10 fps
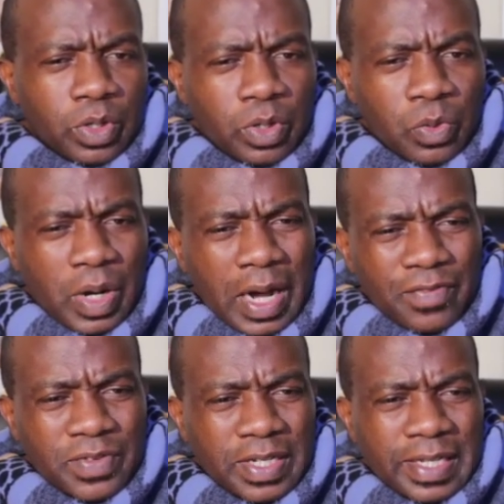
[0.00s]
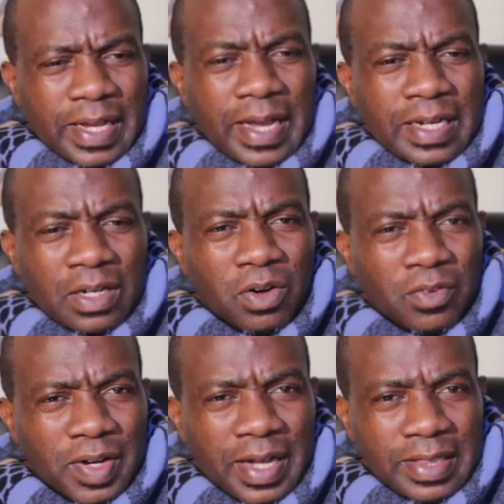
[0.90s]
look after the cattle
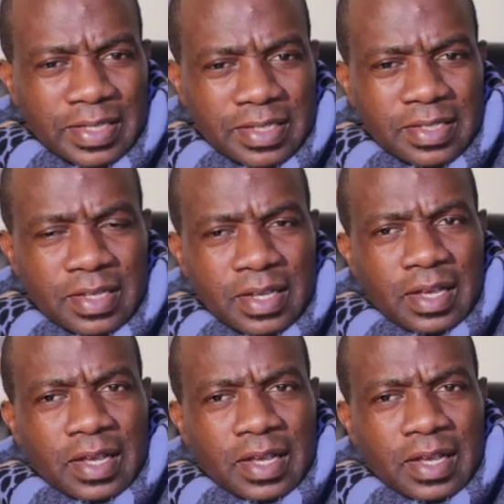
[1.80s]
of others,